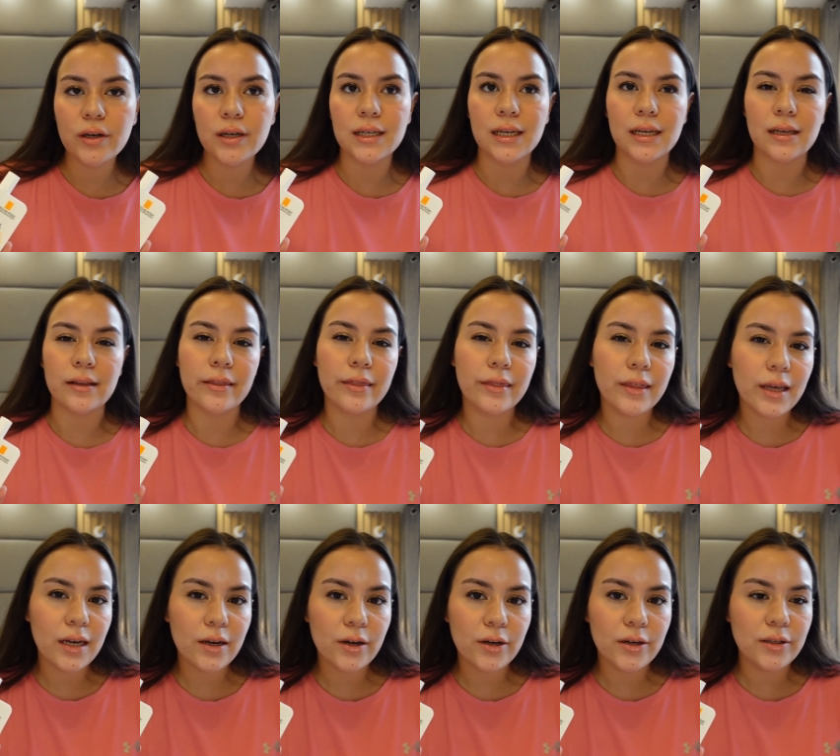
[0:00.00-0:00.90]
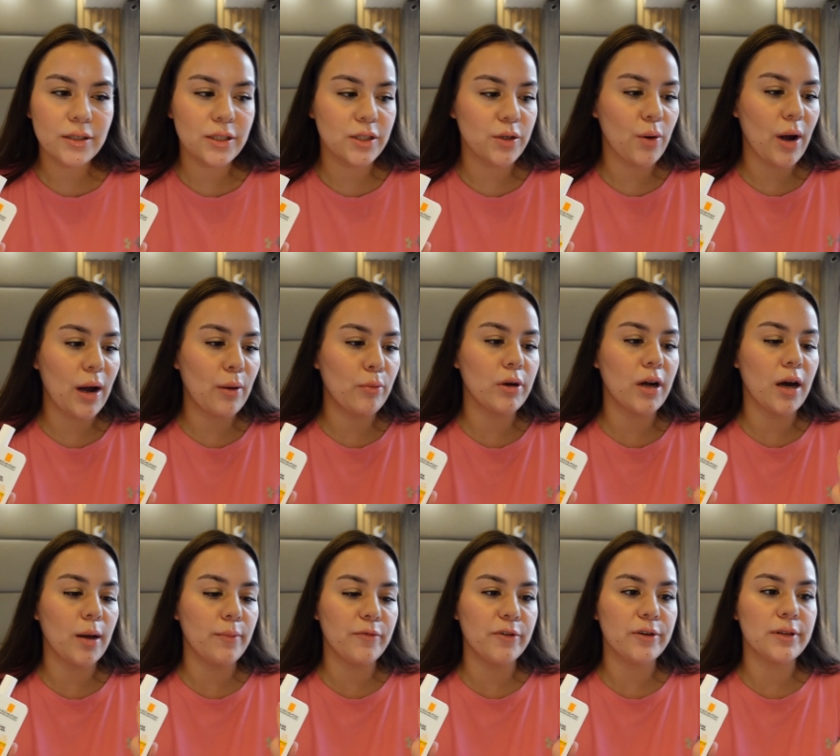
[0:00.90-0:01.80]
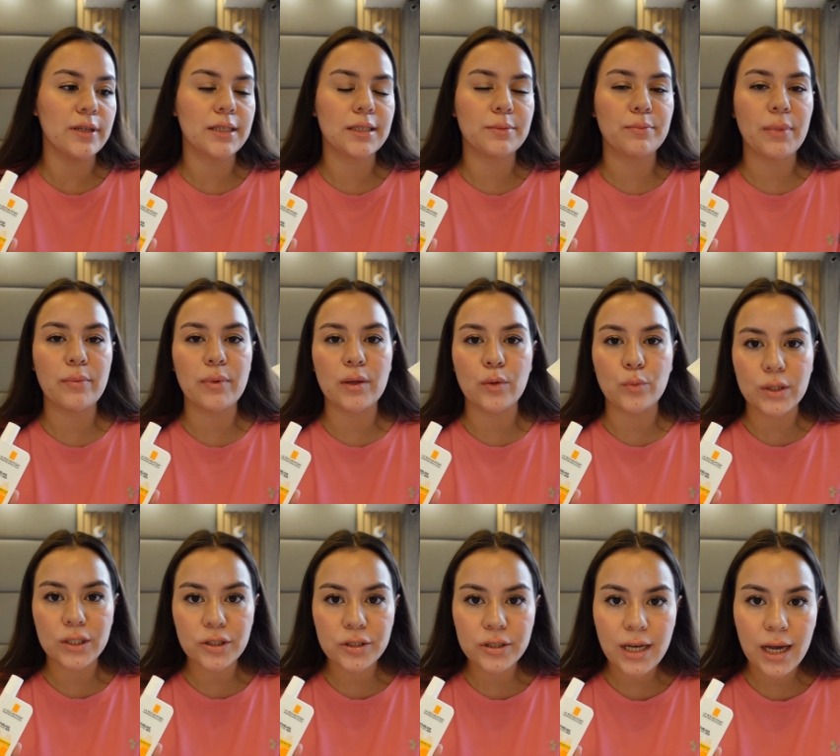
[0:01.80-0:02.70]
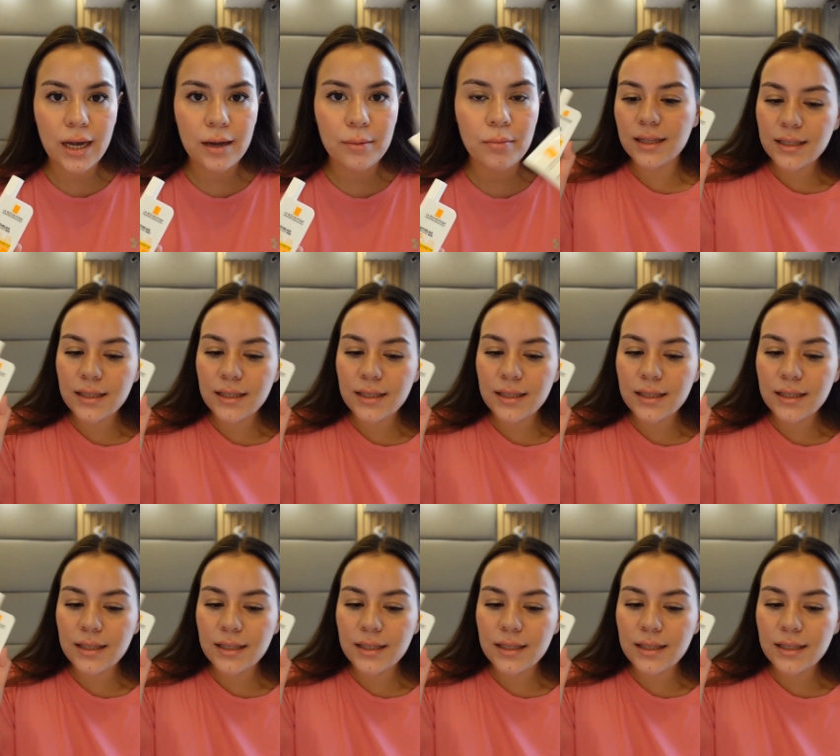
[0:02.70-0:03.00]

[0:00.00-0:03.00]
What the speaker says: a little thicker, so I would opt for this maybe in wintertime.